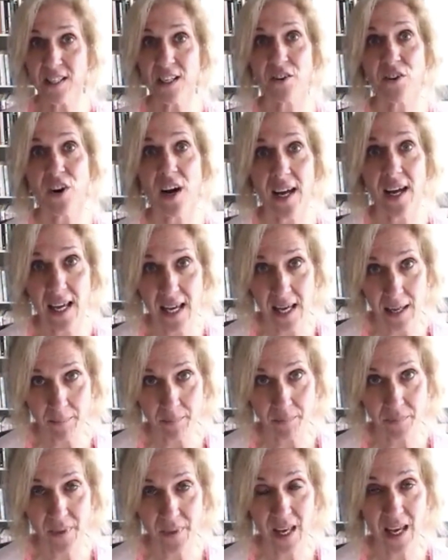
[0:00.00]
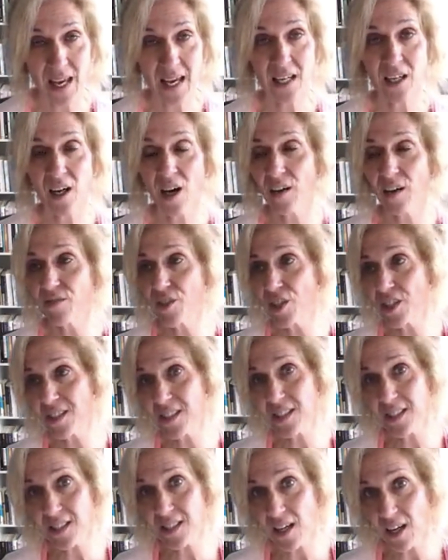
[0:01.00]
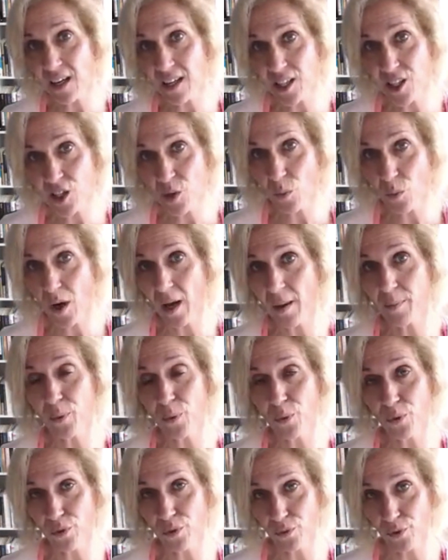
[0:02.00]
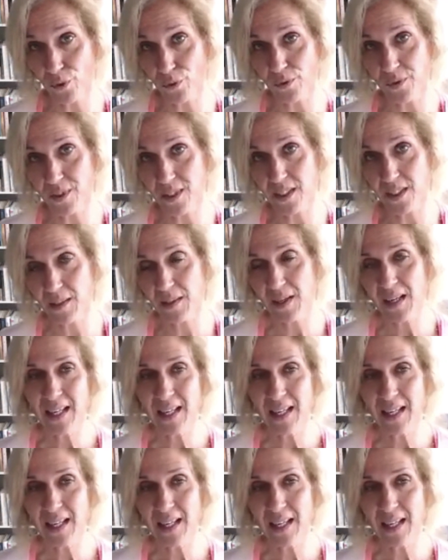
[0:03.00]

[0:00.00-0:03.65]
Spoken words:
I am. And I've just decided to wipe all the rules.